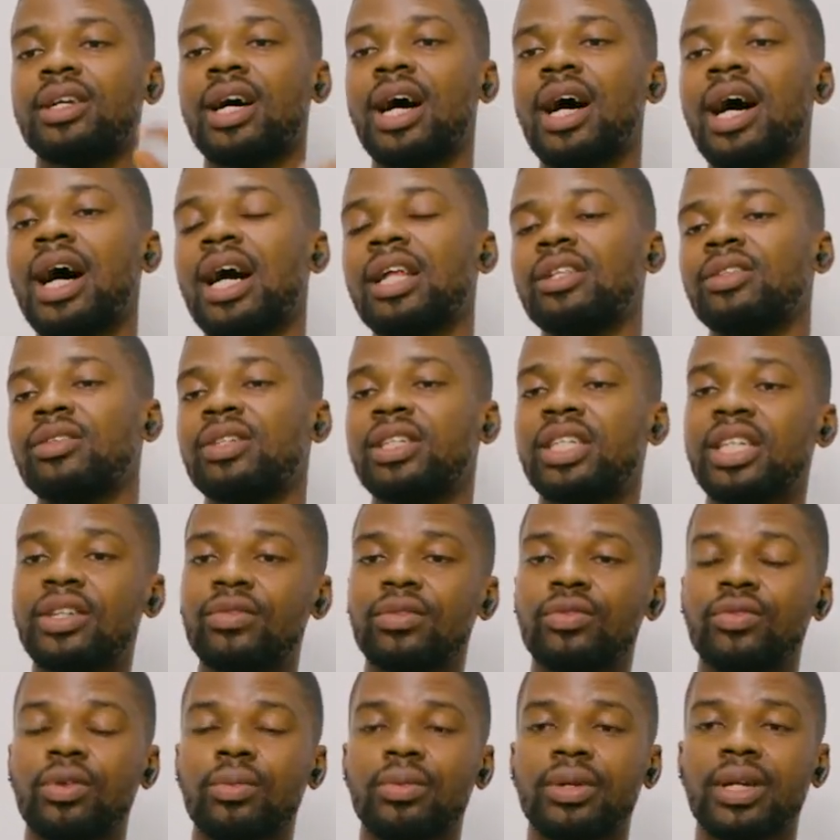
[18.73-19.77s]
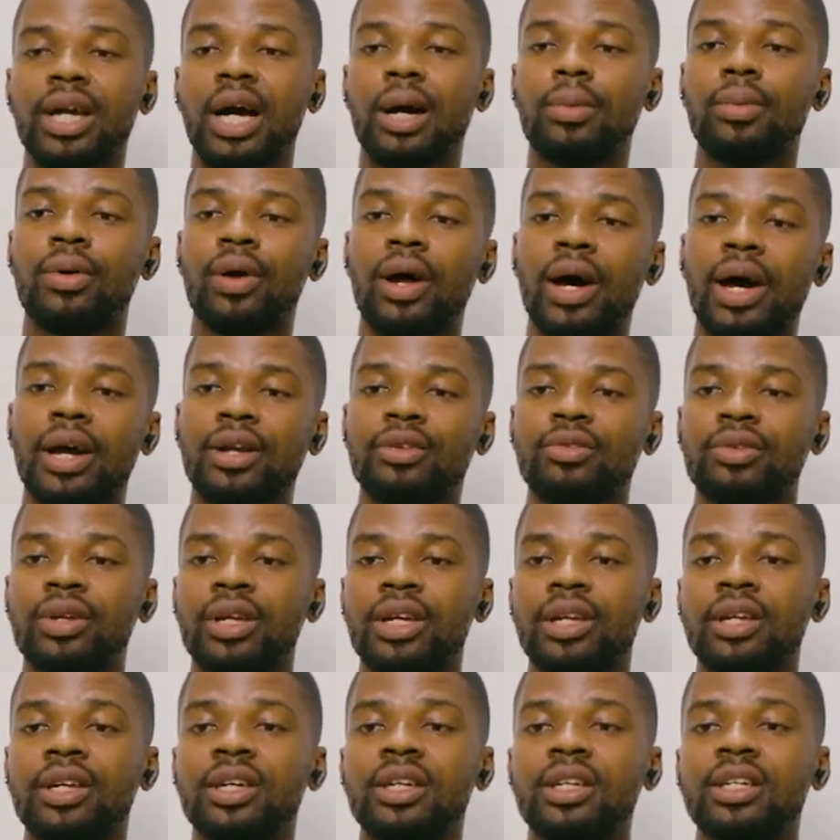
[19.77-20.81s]
I had to give you from
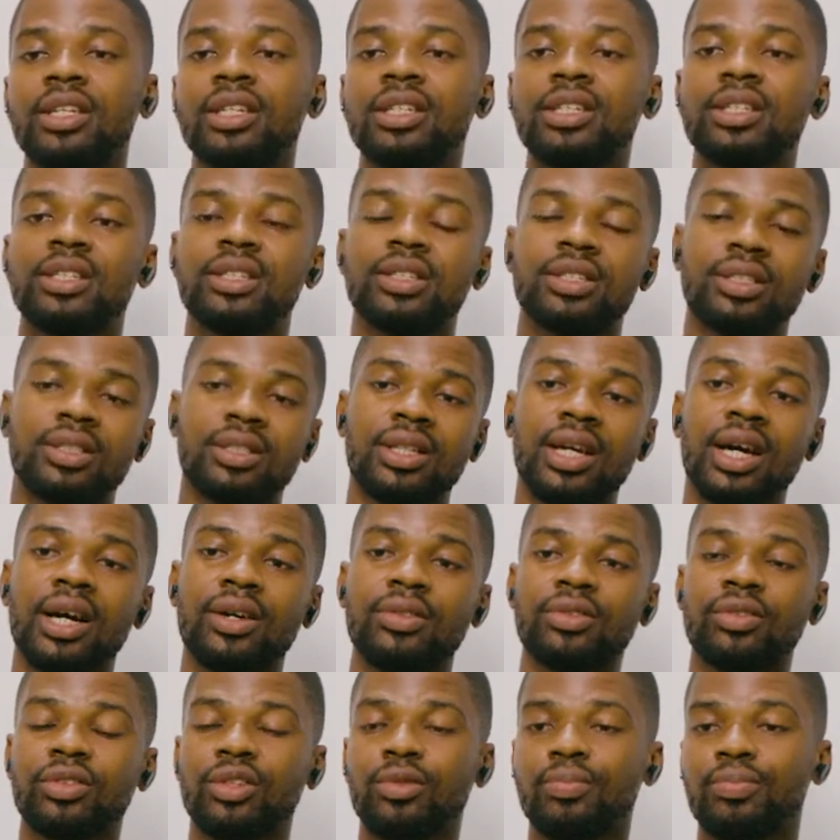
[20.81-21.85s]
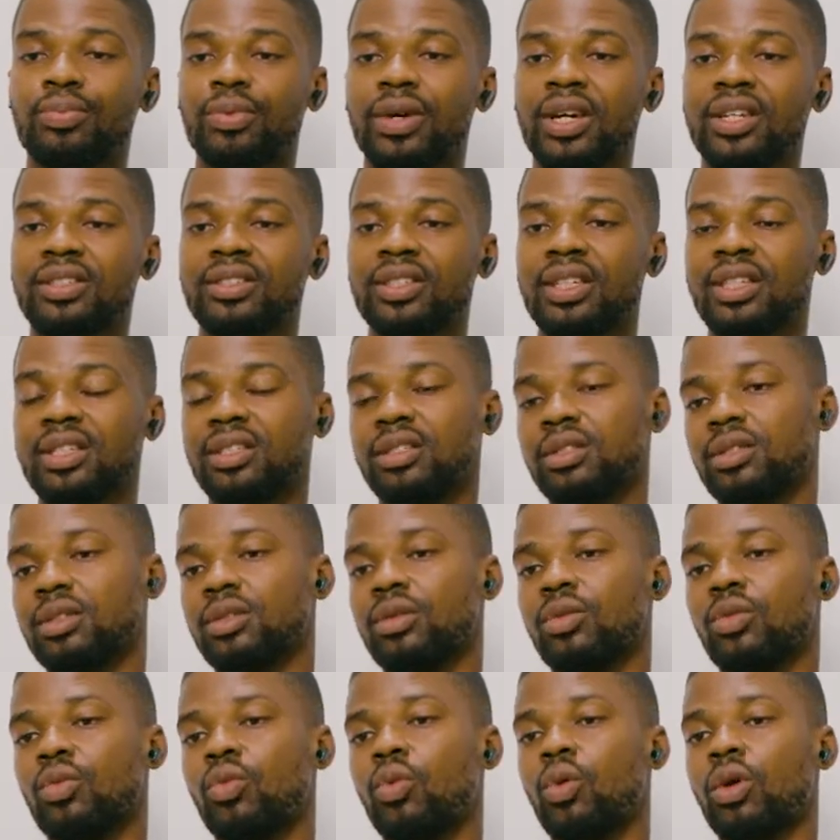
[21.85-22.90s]
carbohydrate down to the present
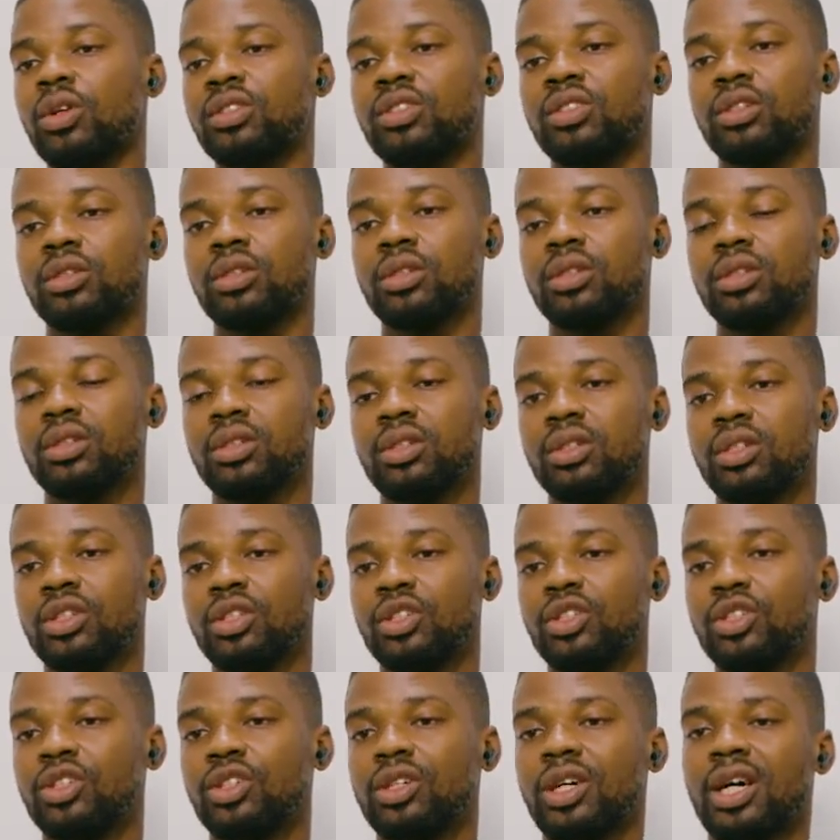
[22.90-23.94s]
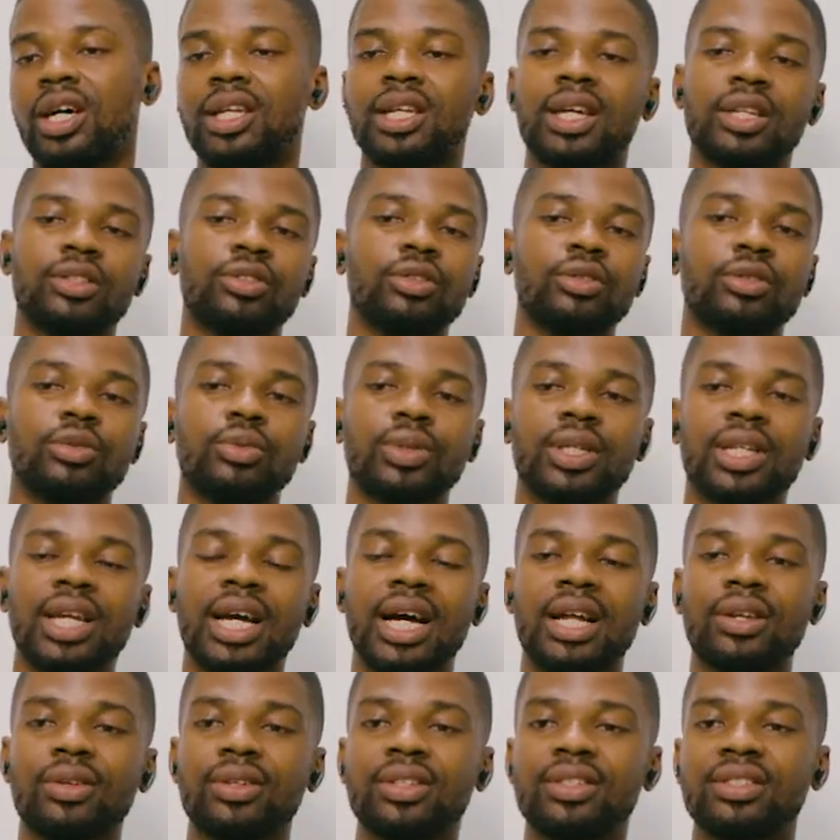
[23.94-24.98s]
water. And I told you we
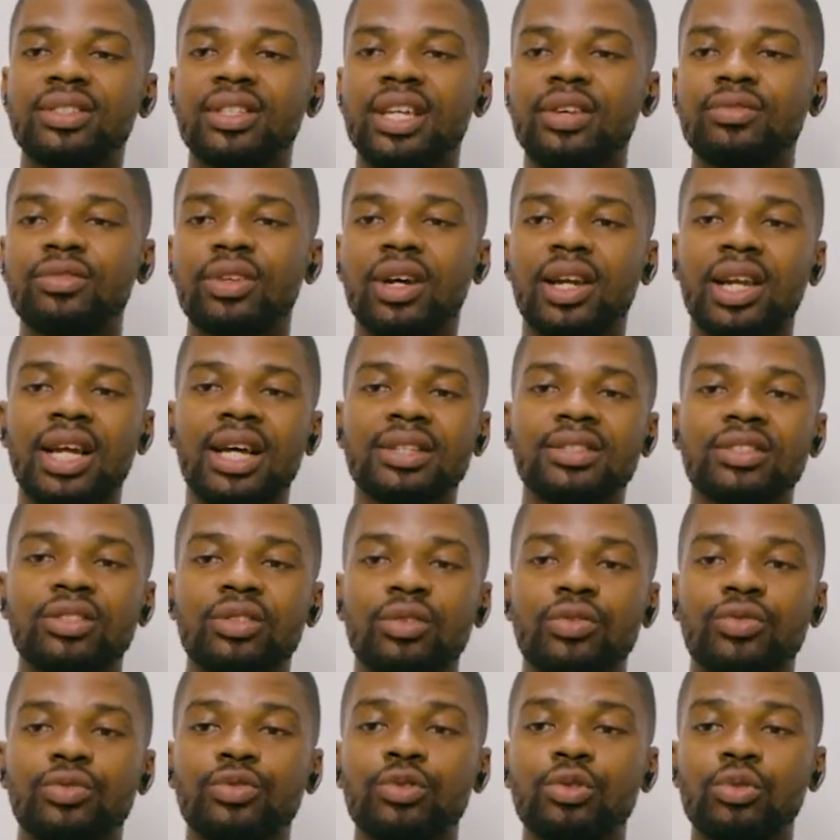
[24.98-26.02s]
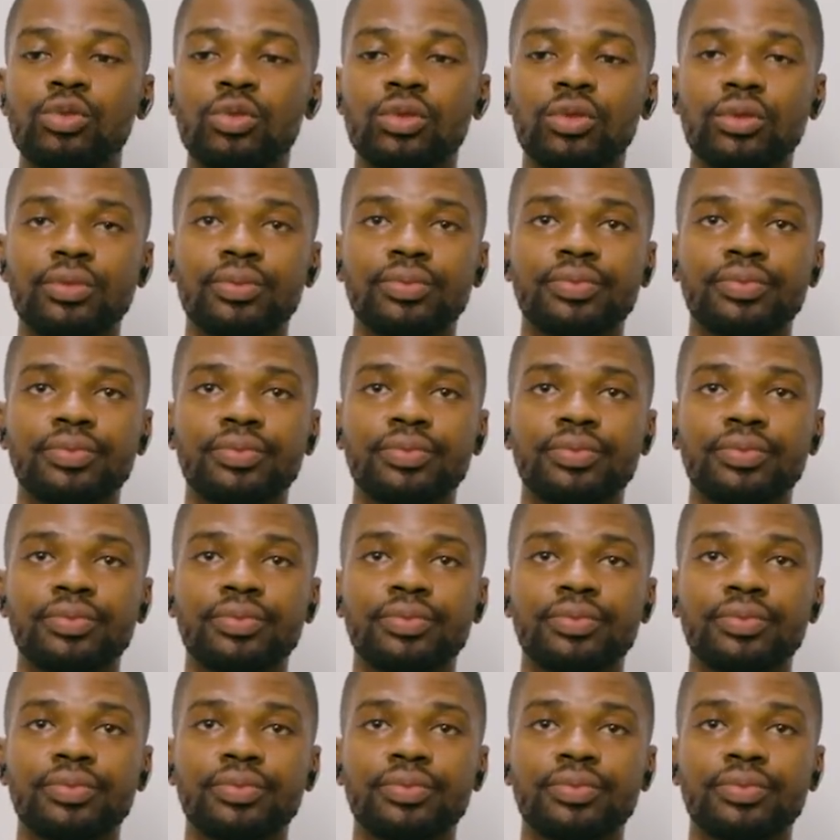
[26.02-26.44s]
got only 7 classes of food.